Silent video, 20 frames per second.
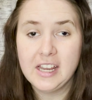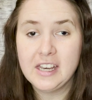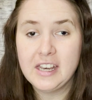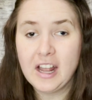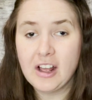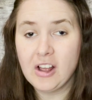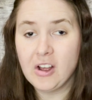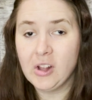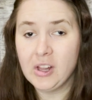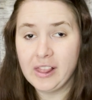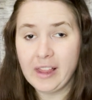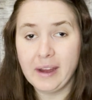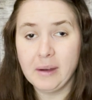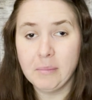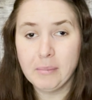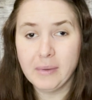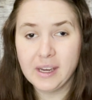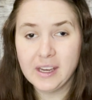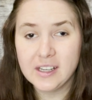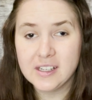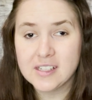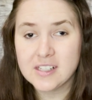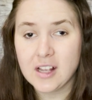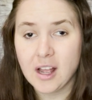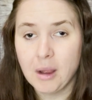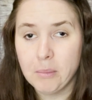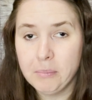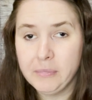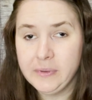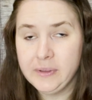Now, alignment is
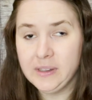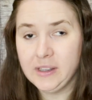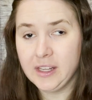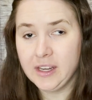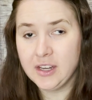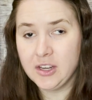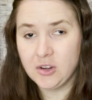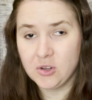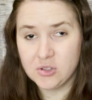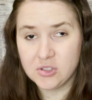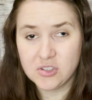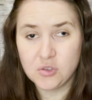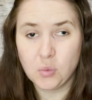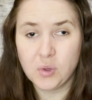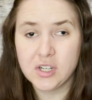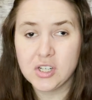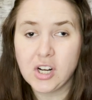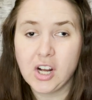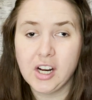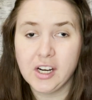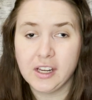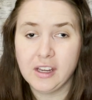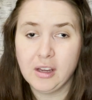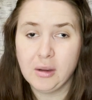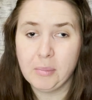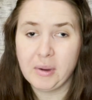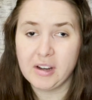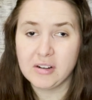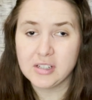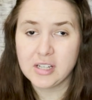commonly used when talking
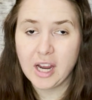about